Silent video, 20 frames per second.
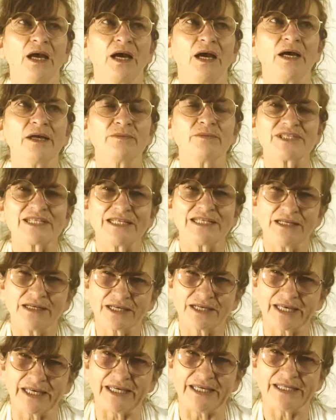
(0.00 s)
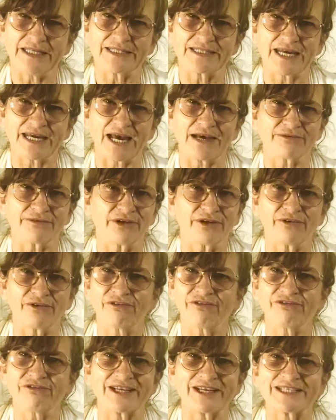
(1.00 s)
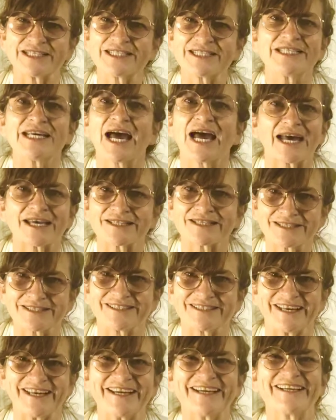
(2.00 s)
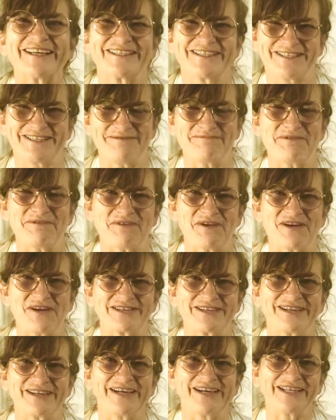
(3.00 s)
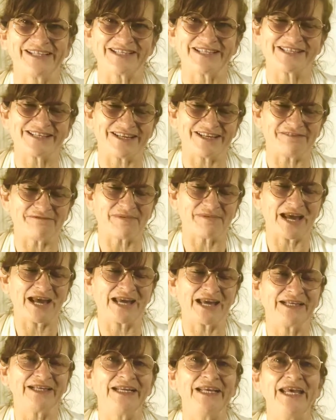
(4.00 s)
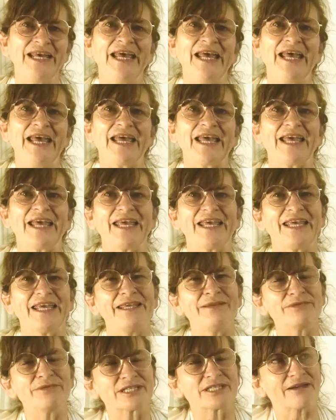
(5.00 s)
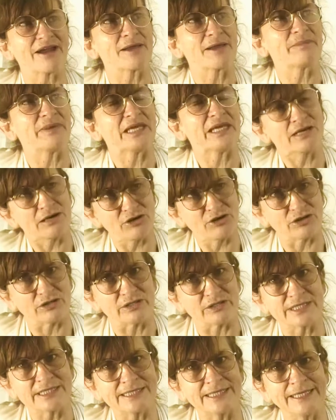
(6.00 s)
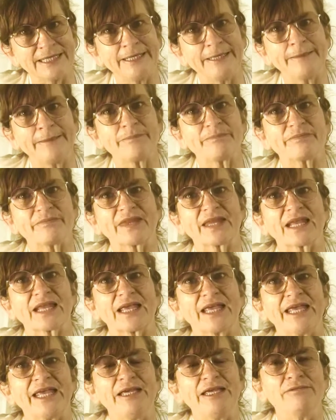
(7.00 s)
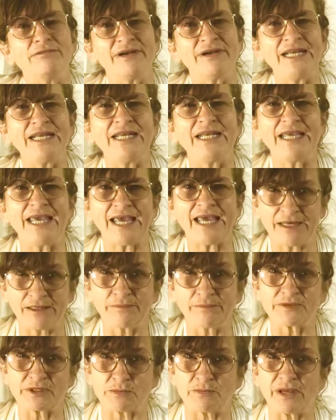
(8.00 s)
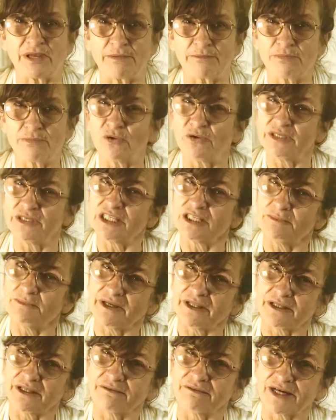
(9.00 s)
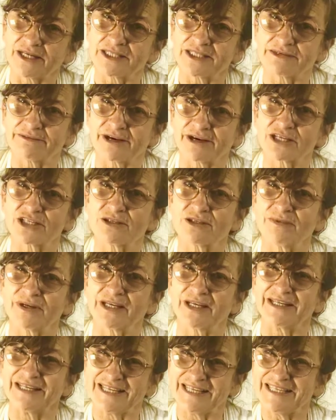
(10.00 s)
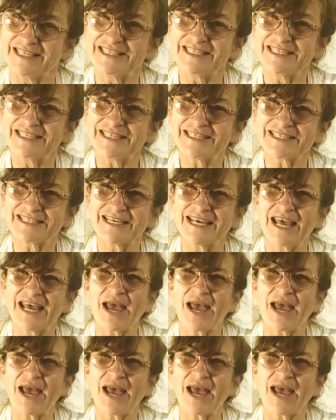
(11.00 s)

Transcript: I was lucky to have a fantastic supervisor in Steve Mann. He was great because he really helped me and pointed me in the right direction when I needed it.